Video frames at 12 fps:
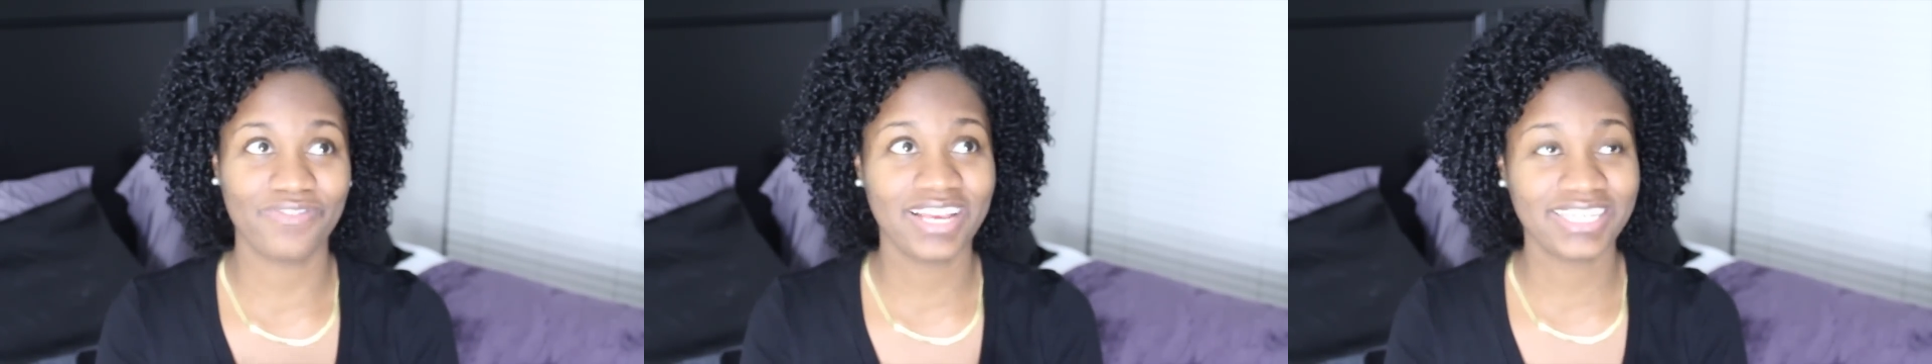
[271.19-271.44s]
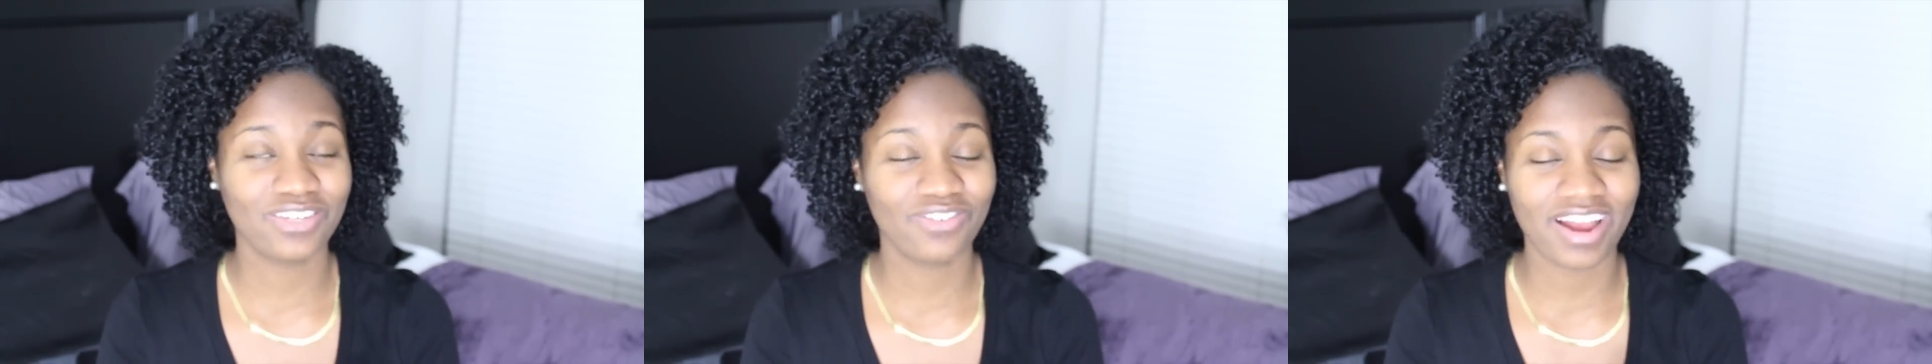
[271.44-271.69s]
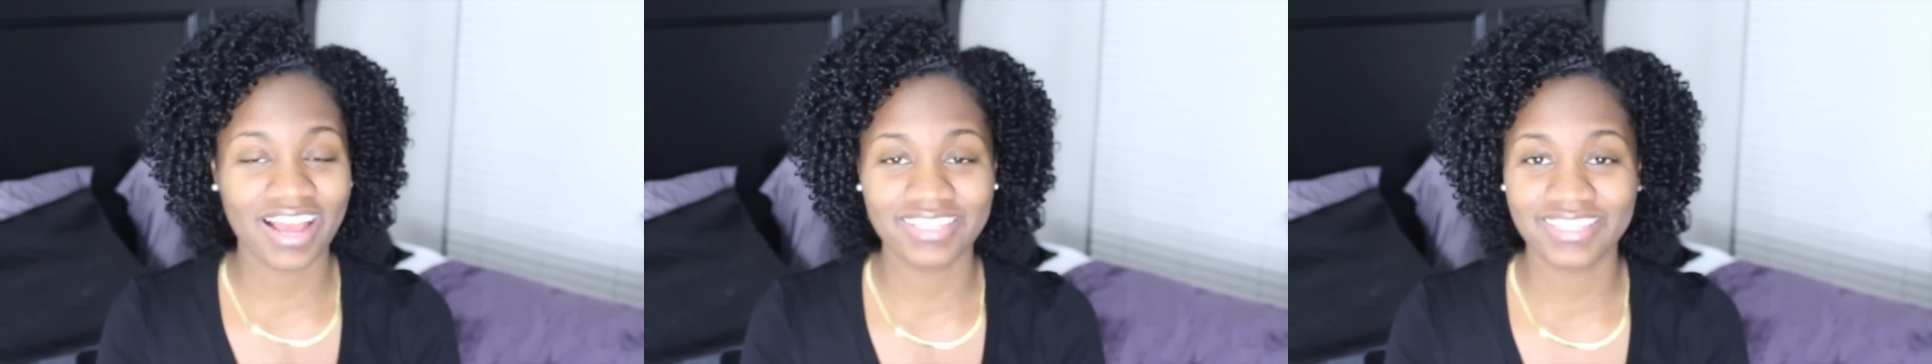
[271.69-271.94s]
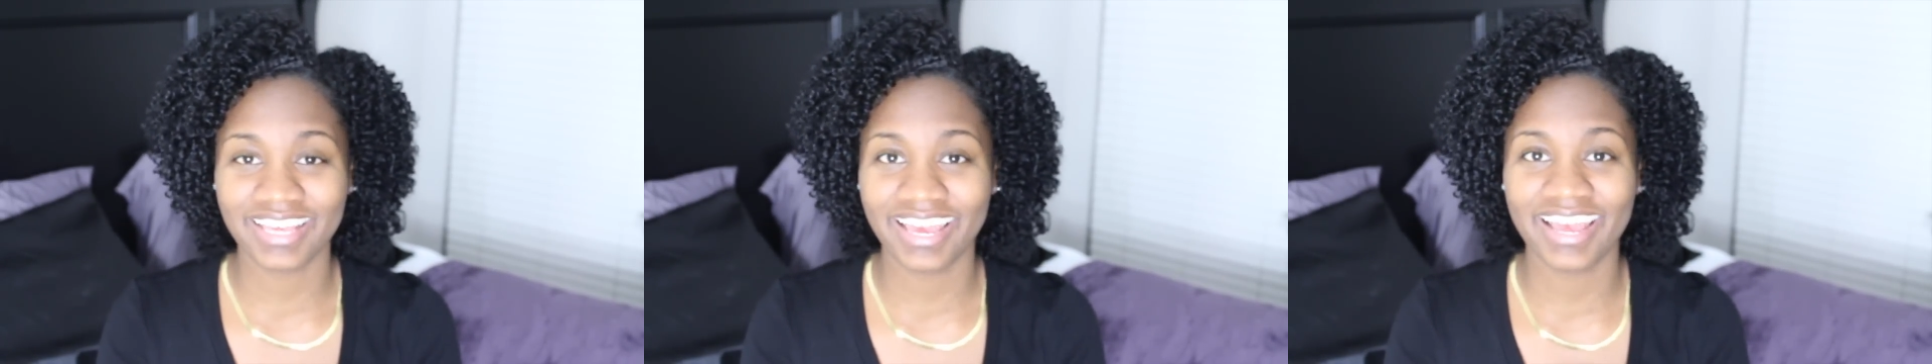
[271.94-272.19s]
Flexi
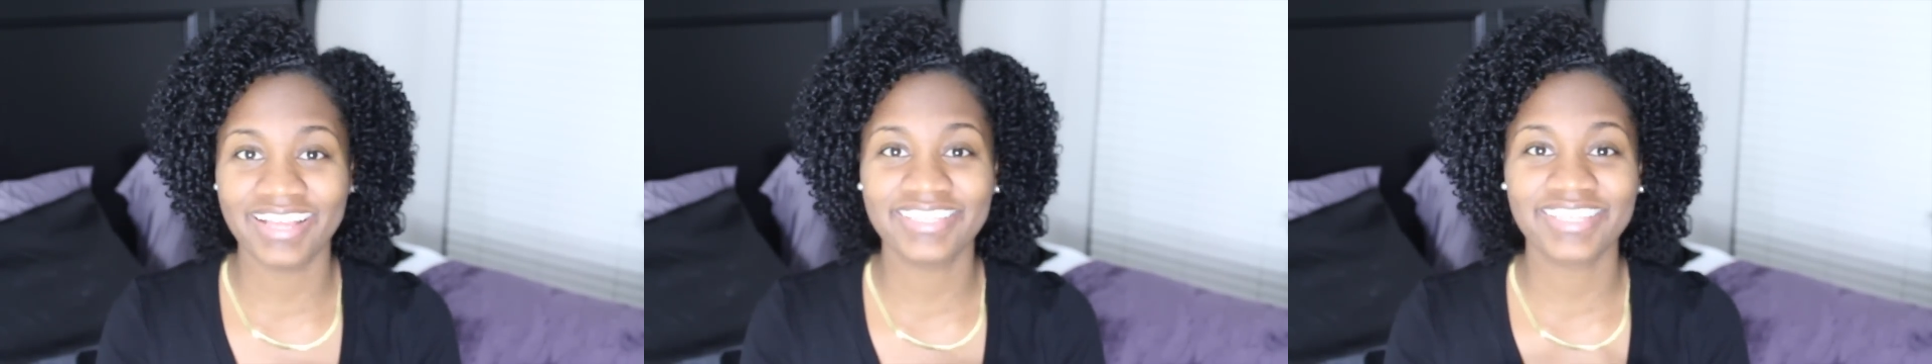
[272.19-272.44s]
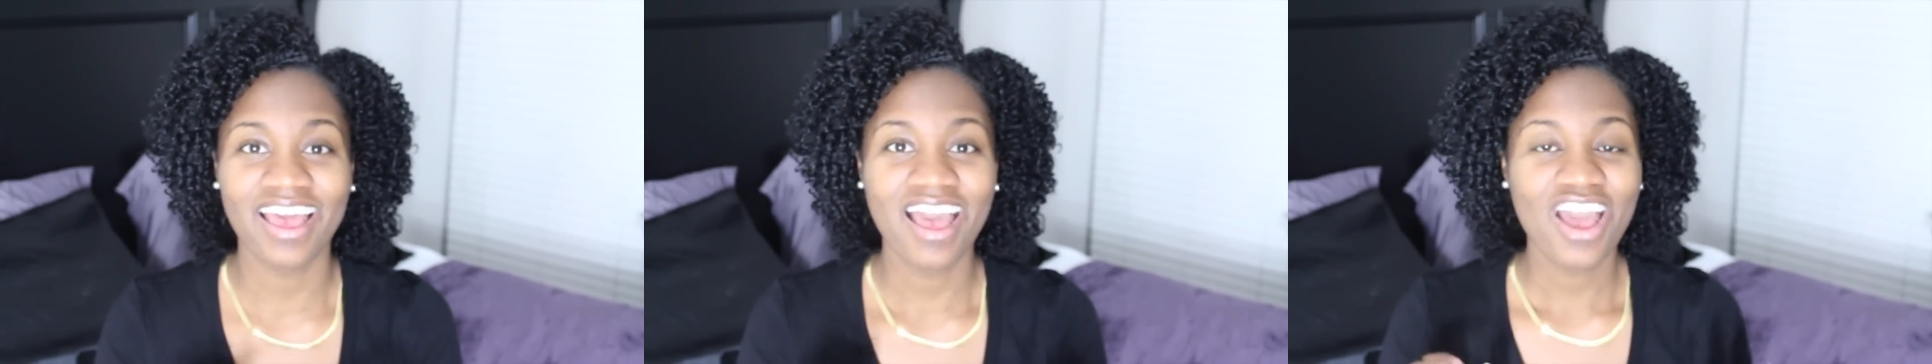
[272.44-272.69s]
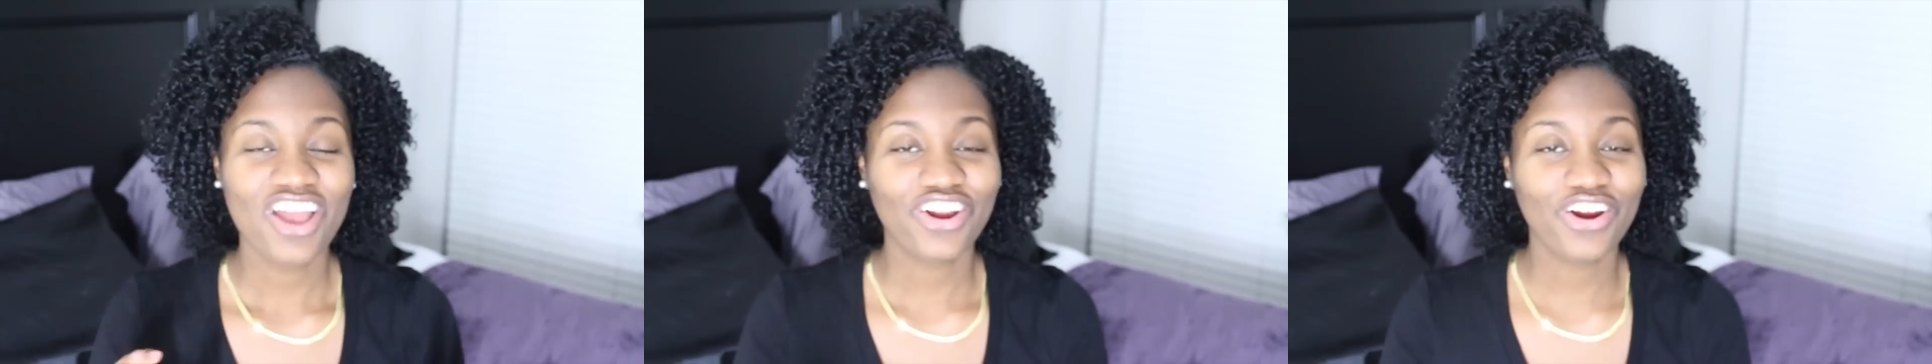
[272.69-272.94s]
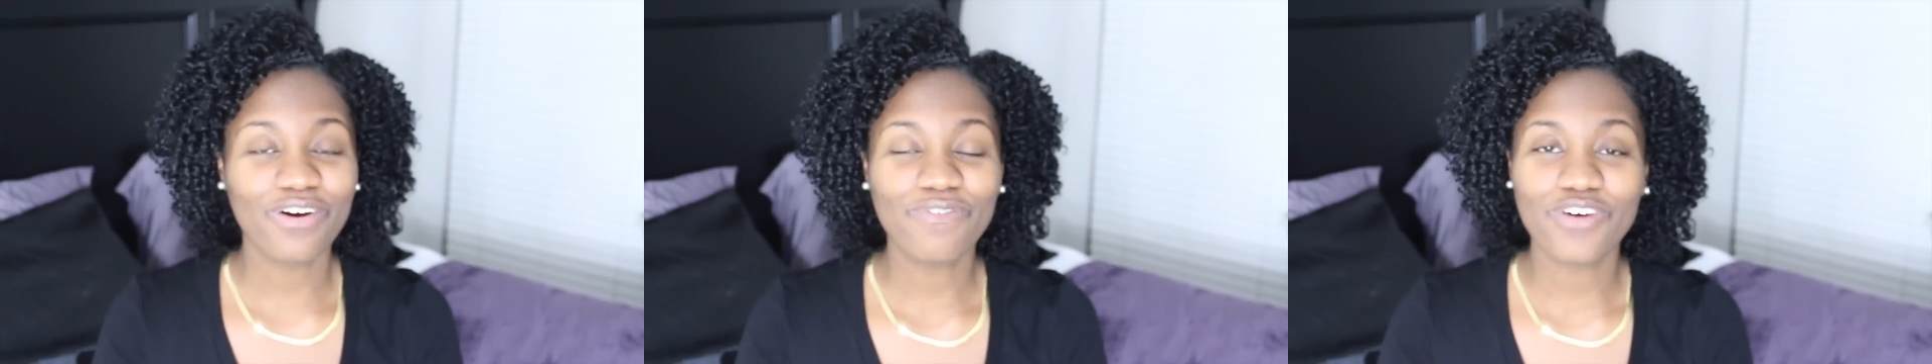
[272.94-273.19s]
rod sets,
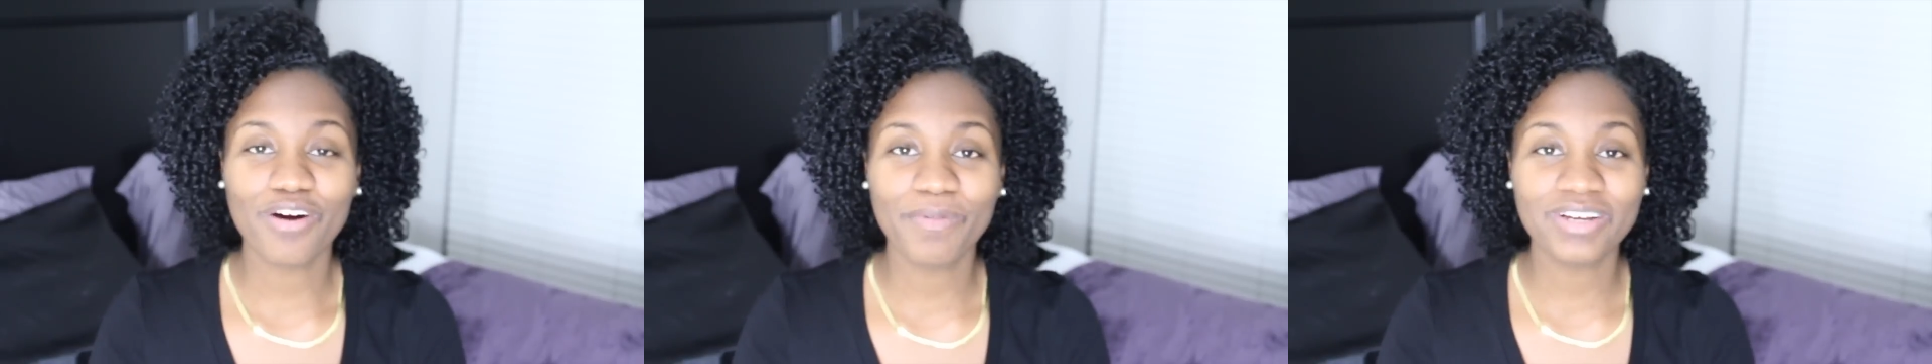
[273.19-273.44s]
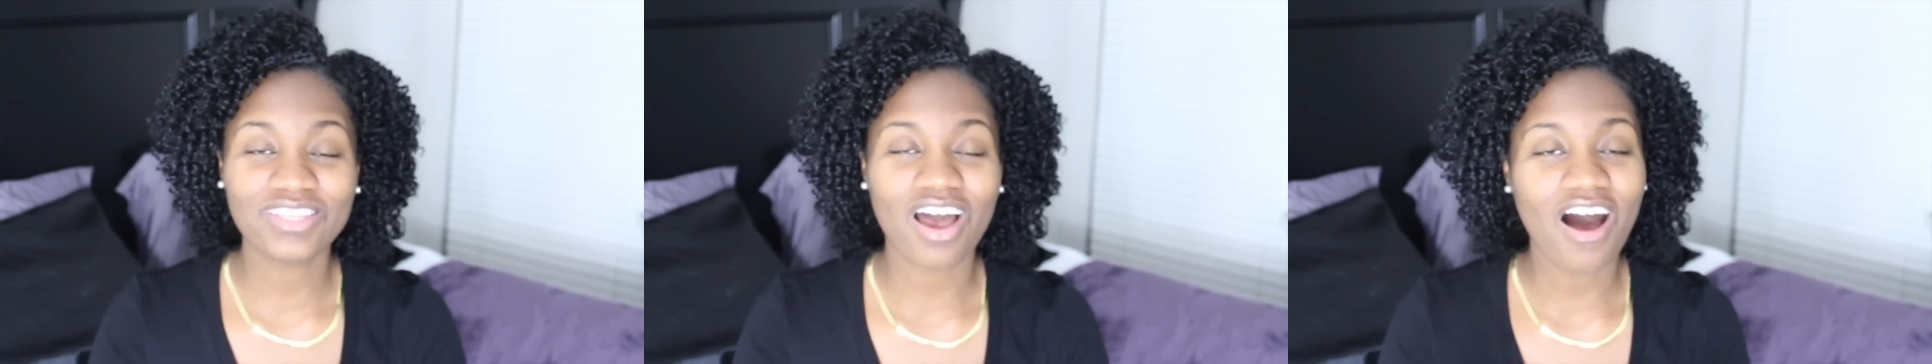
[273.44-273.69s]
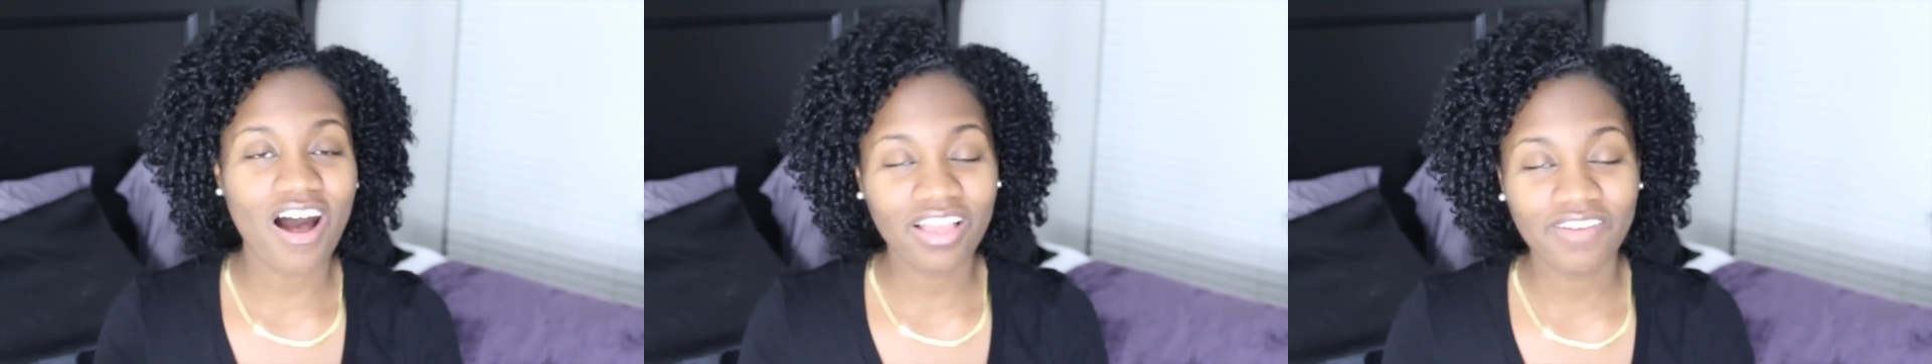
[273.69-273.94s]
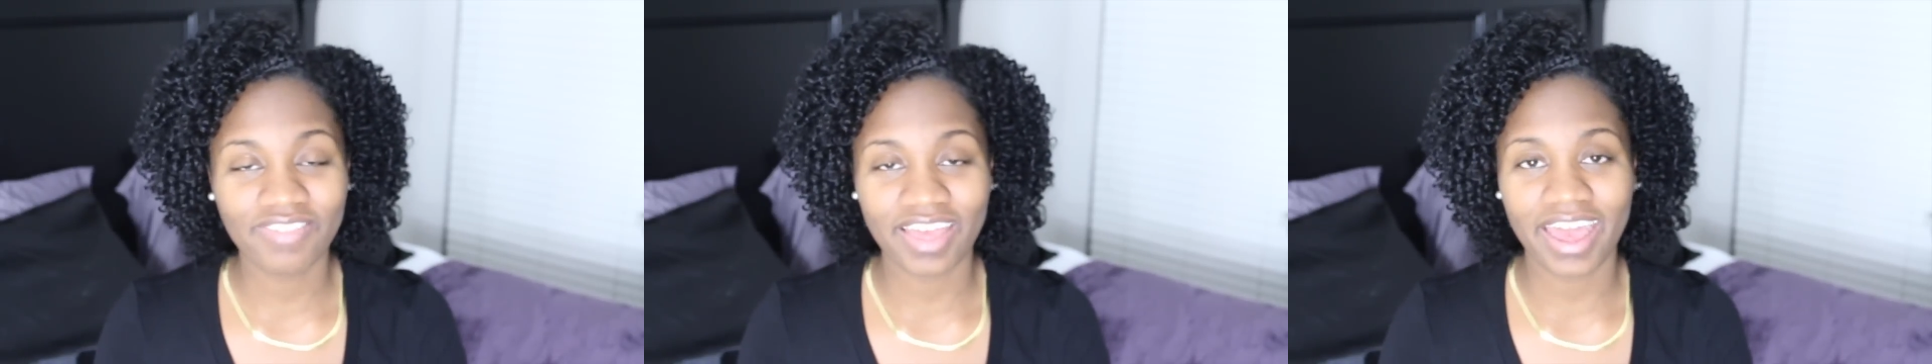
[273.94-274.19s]
curl formers,
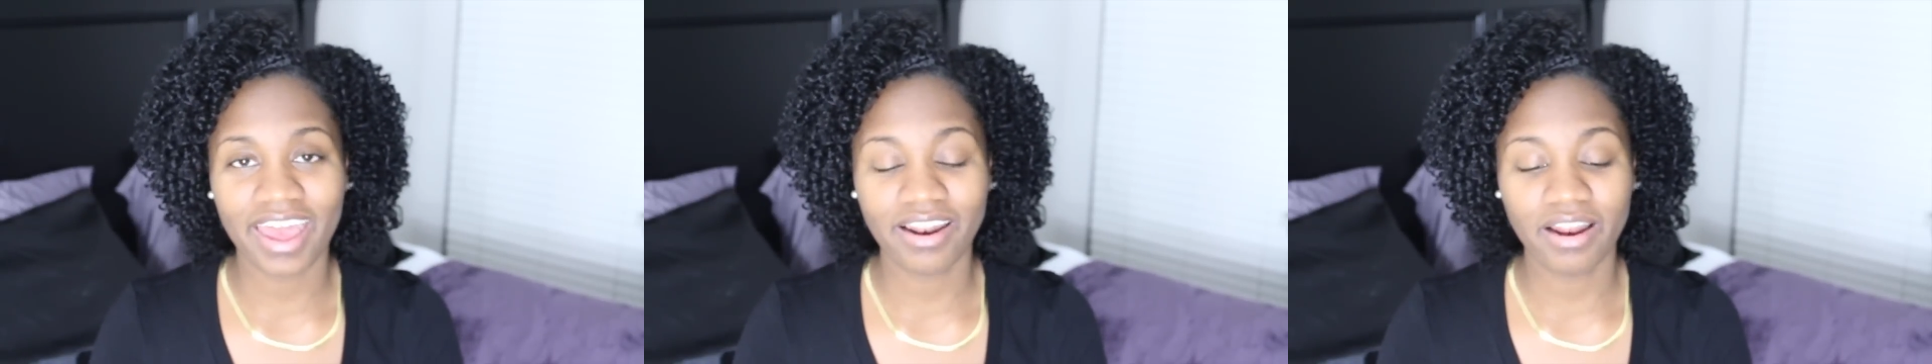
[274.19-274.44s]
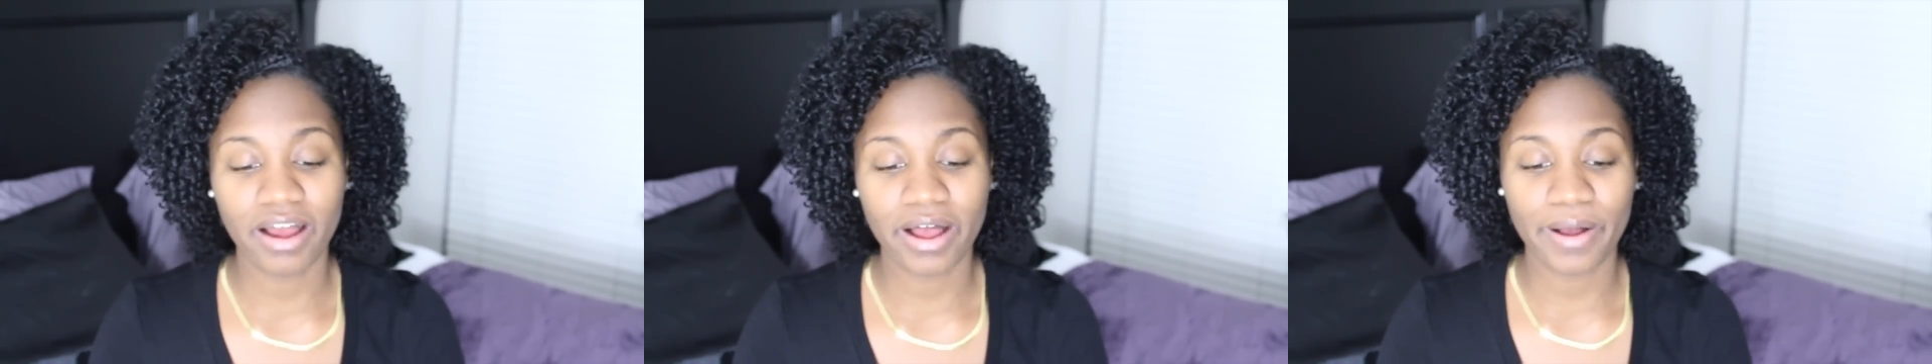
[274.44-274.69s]
all of that,